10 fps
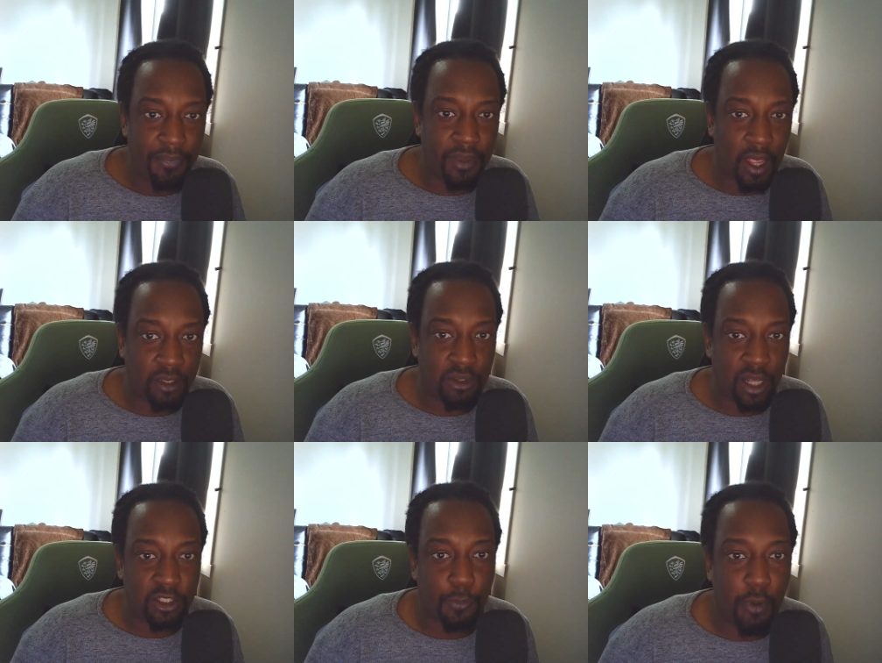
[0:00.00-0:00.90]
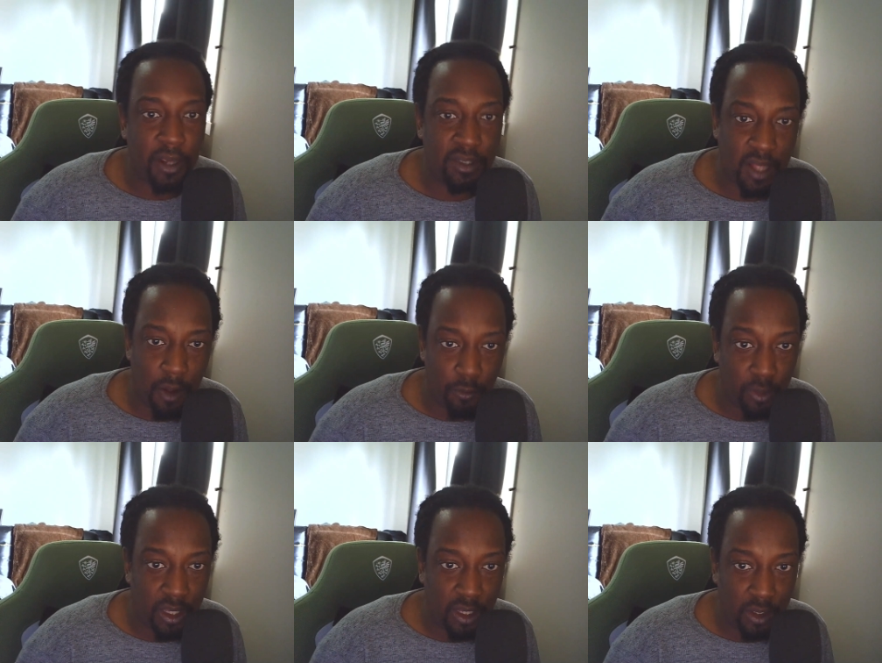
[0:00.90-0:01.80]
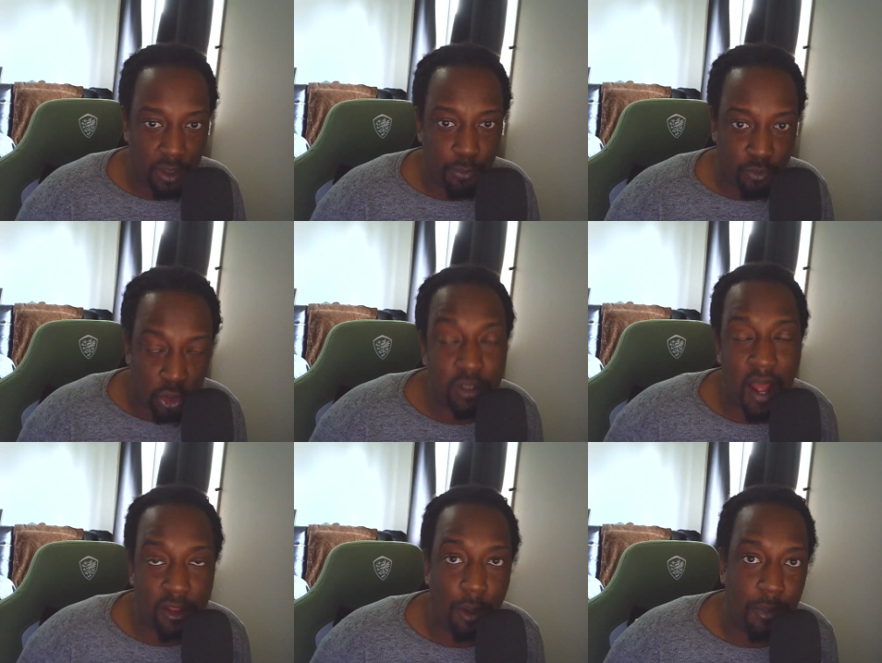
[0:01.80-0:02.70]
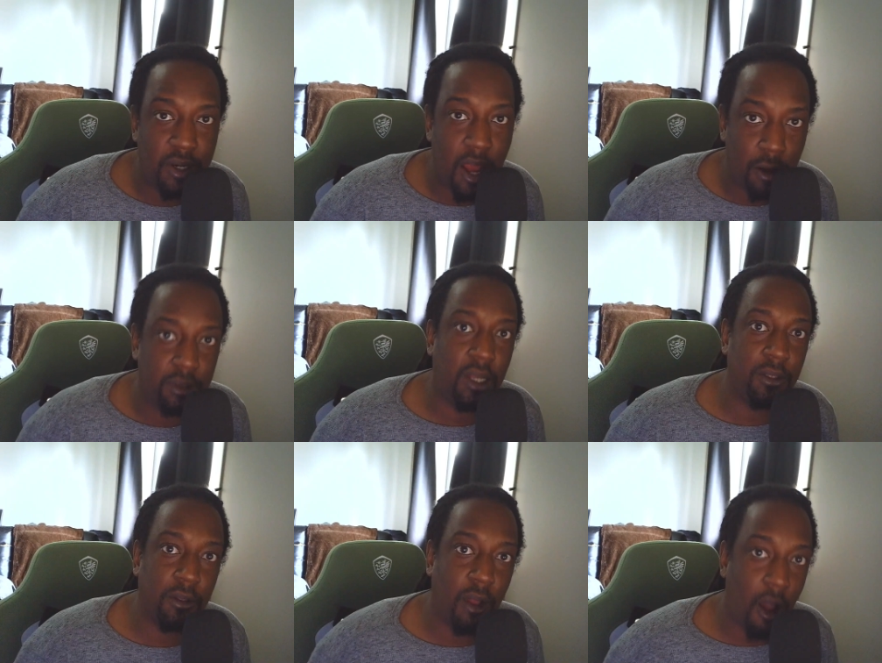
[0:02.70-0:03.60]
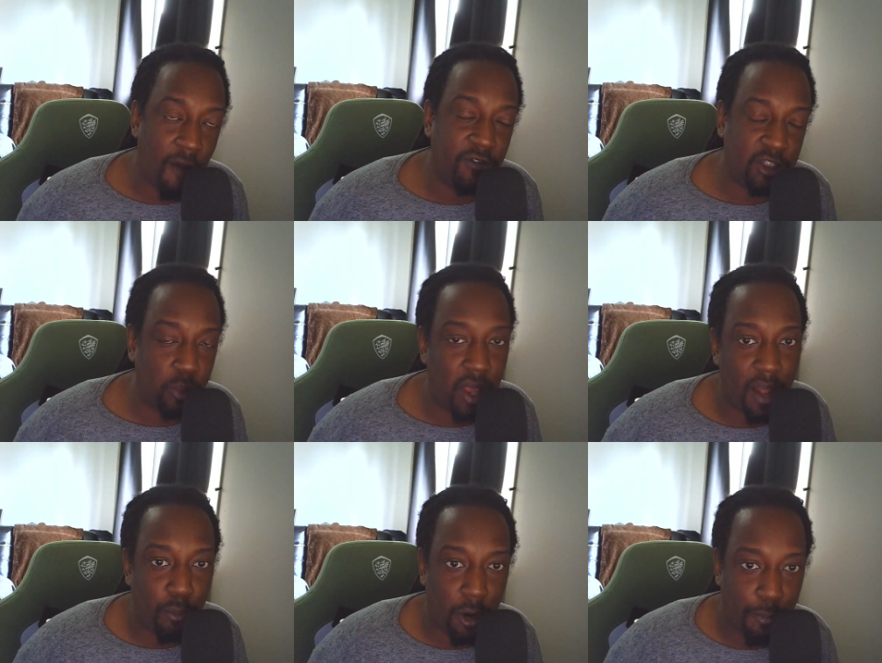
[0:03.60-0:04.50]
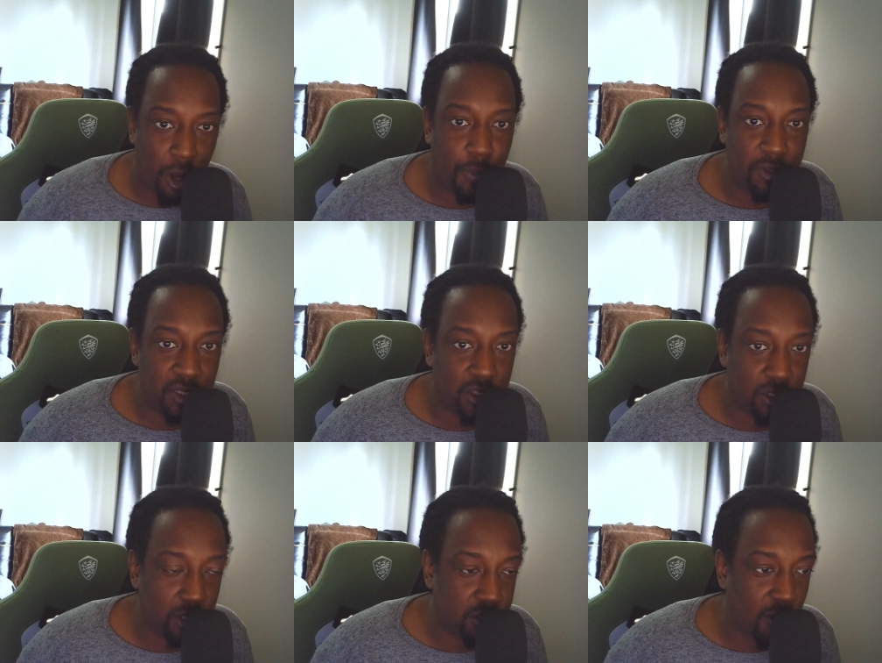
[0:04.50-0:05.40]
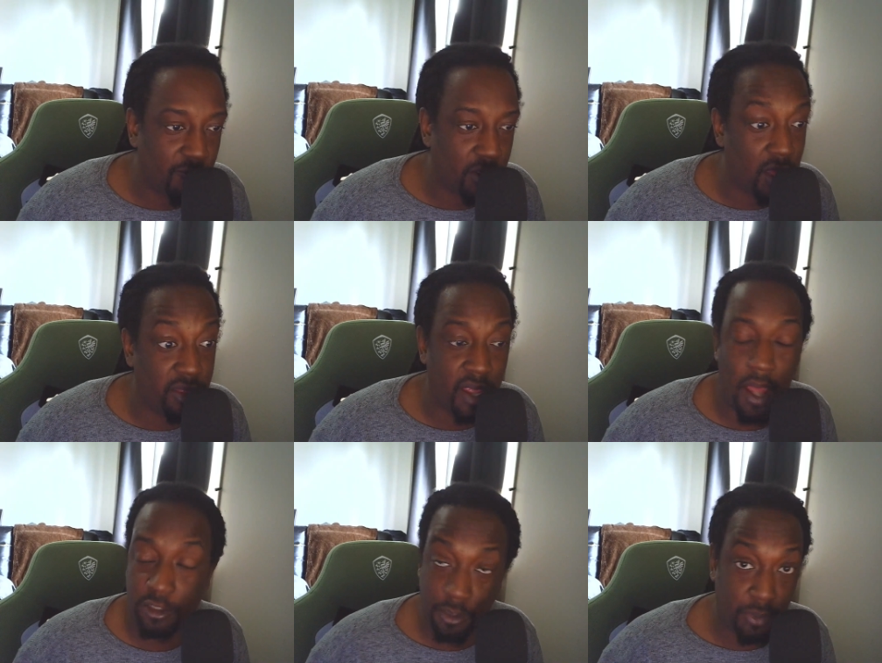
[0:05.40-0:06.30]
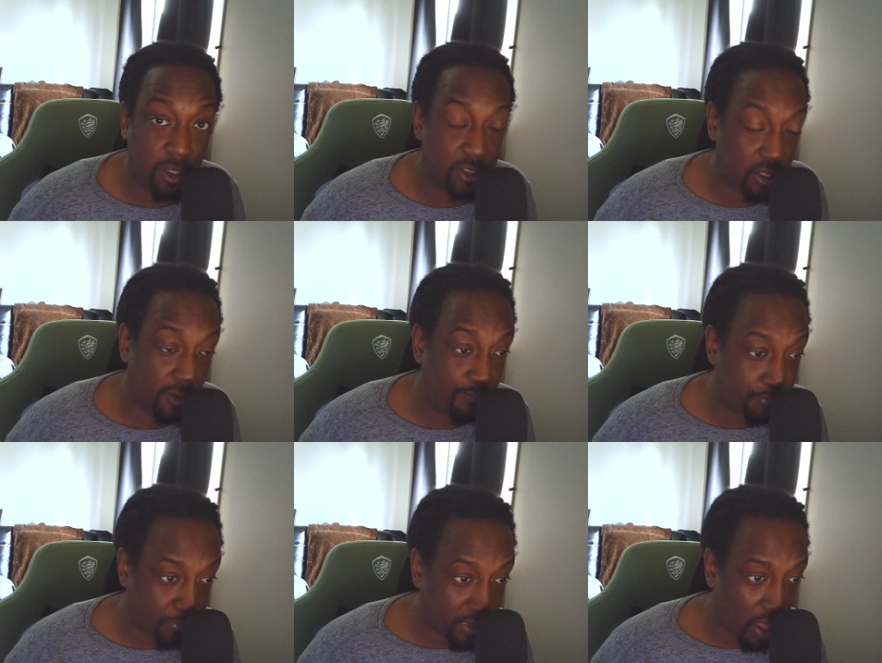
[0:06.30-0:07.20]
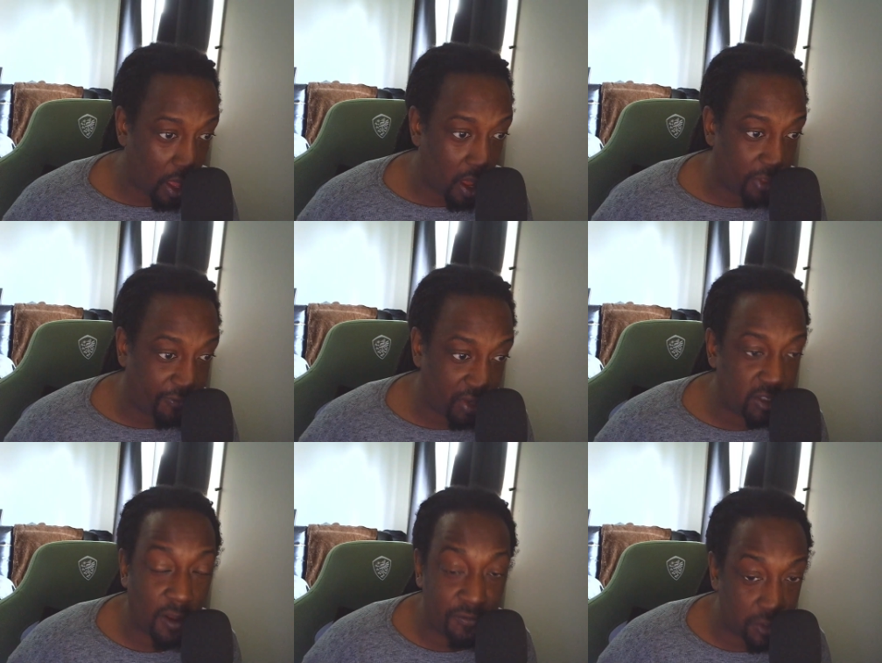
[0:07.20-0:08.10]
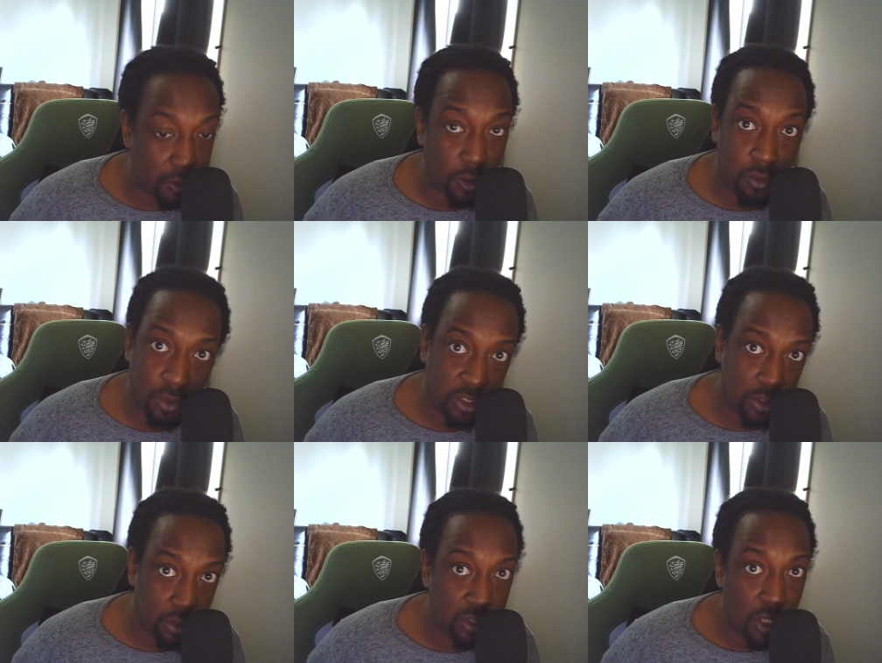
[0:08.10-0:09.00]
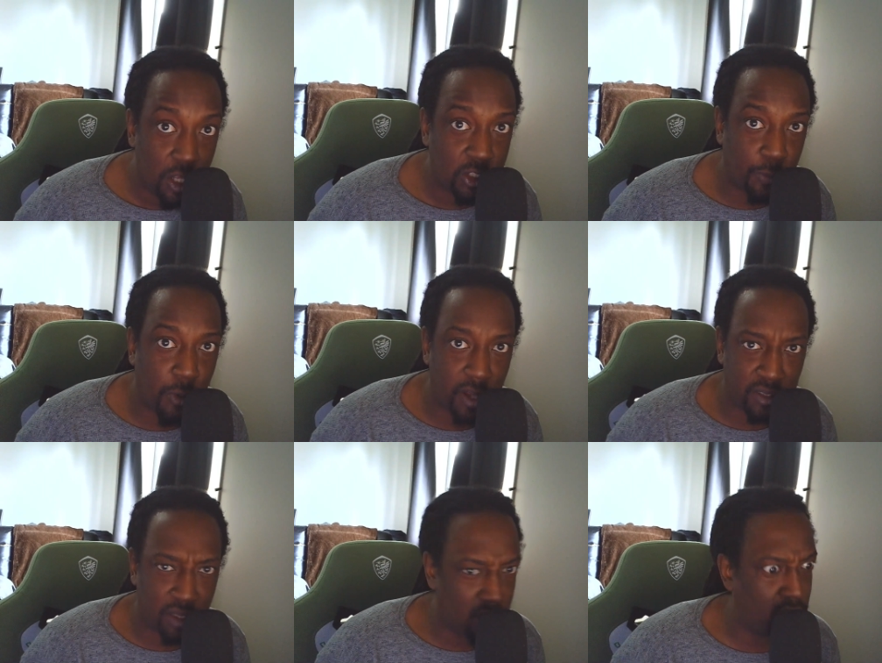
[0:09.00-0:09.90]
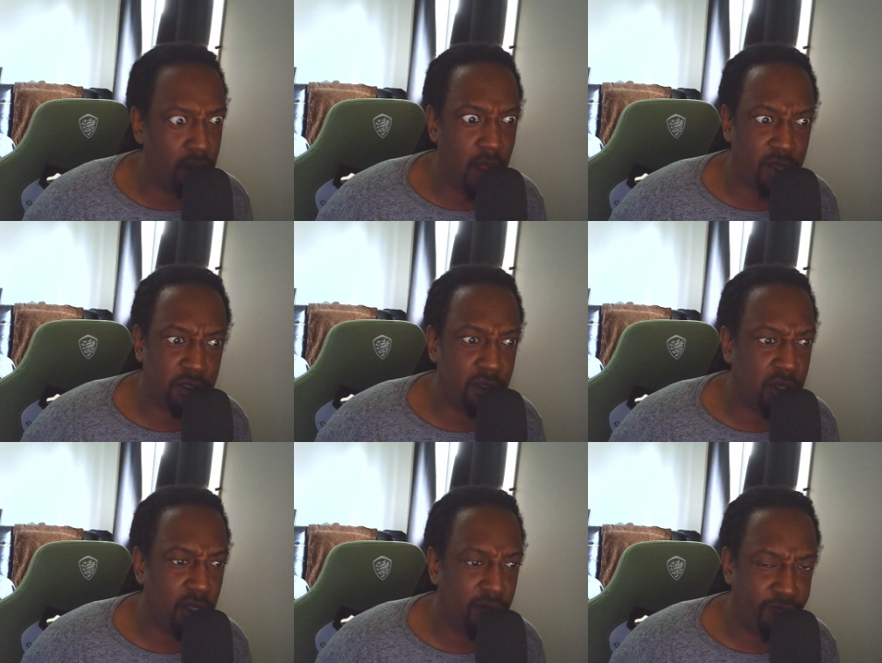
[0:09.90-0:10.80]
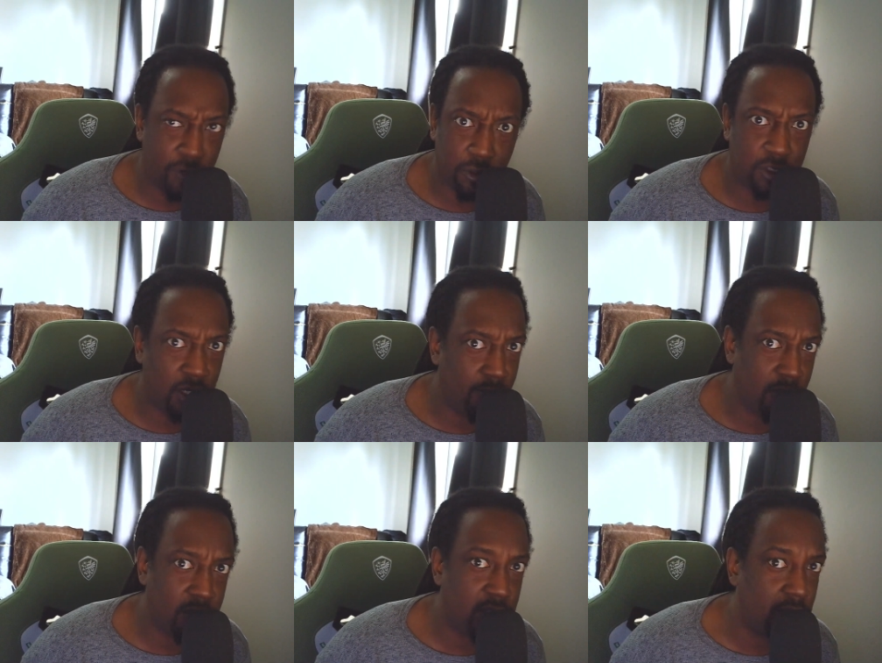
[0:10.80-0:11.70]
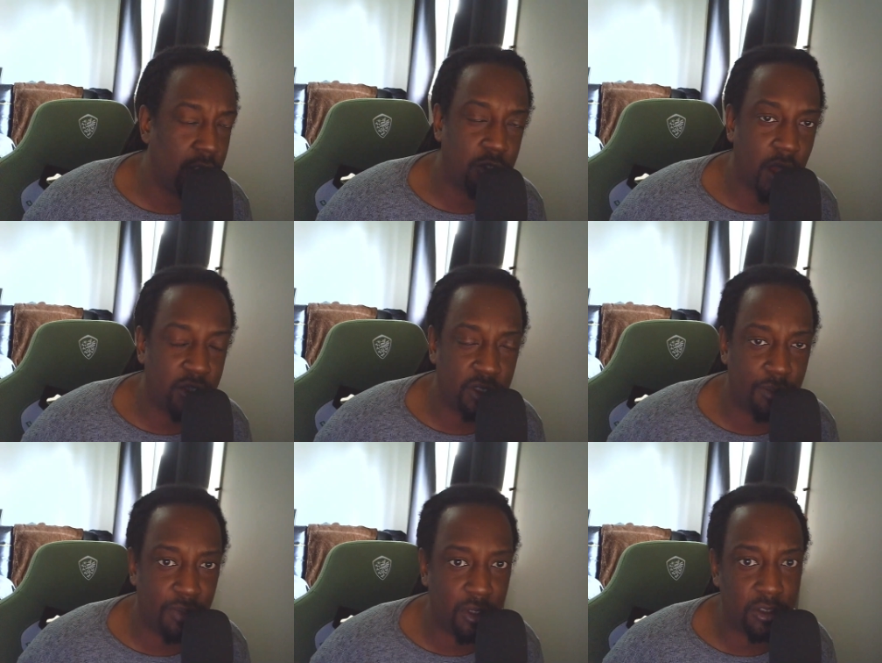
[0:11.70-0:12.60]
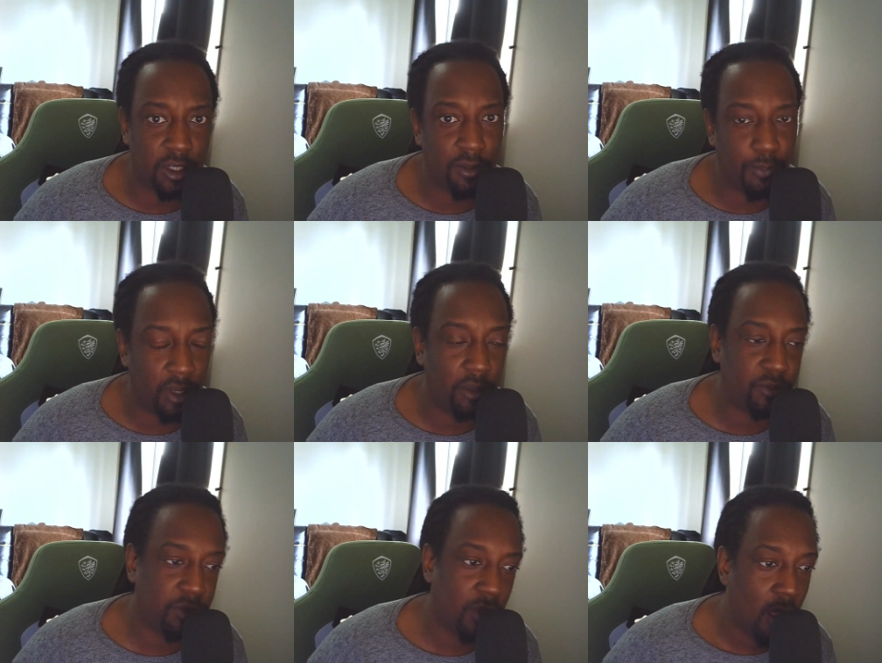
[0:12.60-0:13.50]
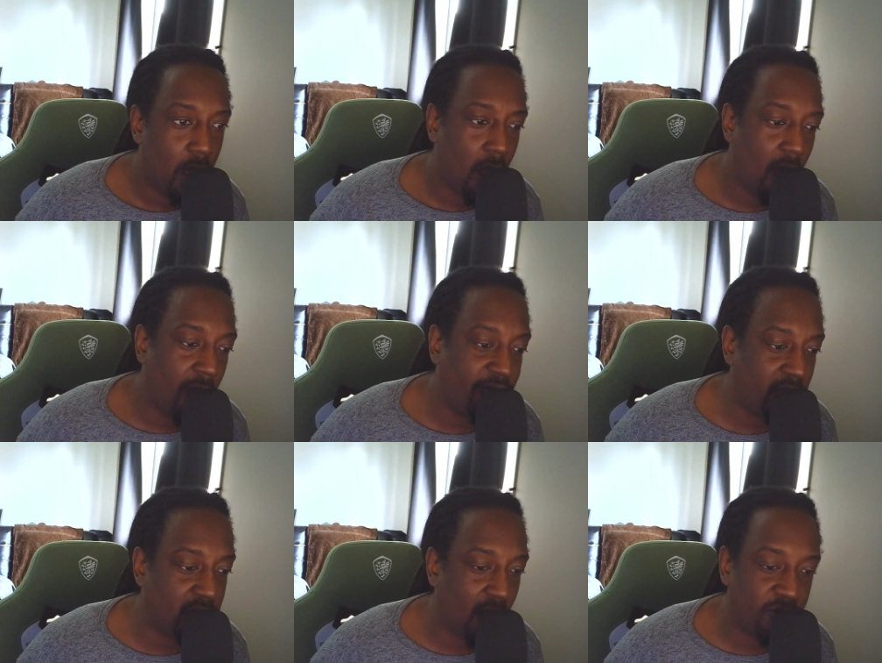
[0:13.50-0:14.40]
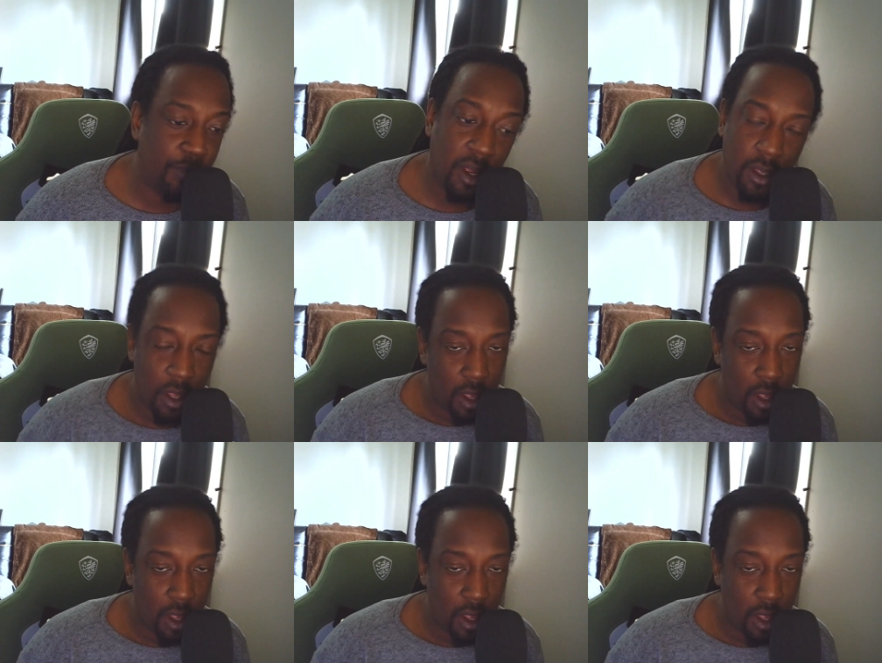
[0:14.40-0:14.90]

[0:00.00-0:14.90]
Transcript: it's not surprising that we took that number down, and obviously we had more puck possession and stuff like that. They actually beat us in the face-off circle, which is surprising. I think they're actually the first team this season to actually beat us in face-offs. But